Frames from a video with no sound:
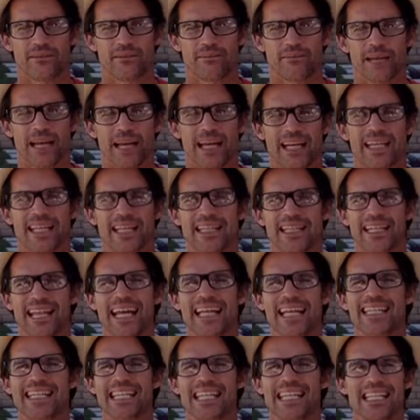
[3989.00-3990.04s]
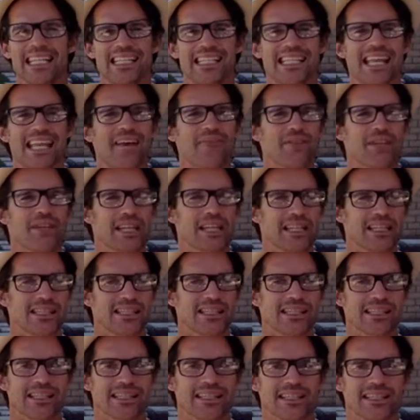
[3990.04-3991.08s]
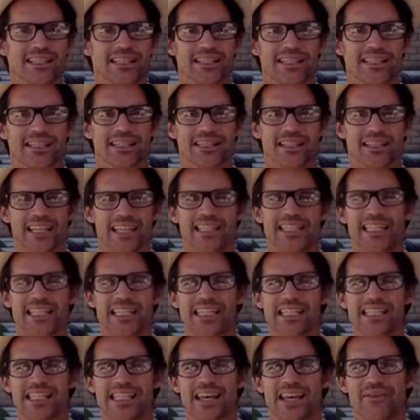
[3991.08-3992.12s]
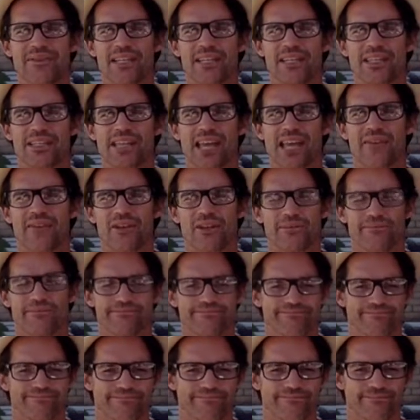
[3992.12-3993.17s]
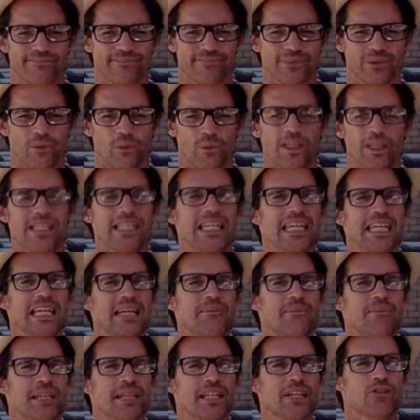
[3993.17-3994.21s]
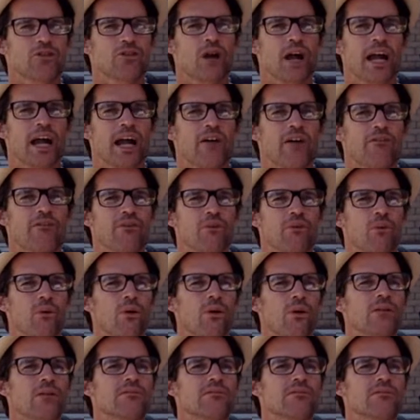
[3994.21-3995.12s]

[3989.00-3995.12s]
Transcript: back in the 1970s, 1977. What team did he try out for?